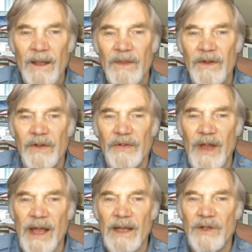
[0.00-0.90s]
the
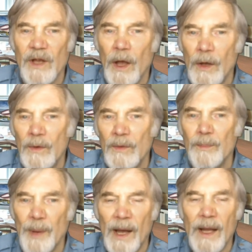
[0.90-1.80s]
desire to own,
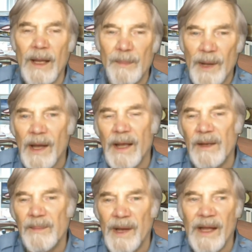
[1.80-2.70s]
buy,
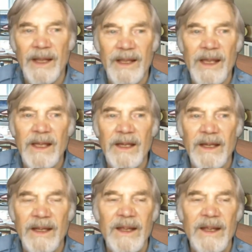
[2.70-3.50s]
and buy again,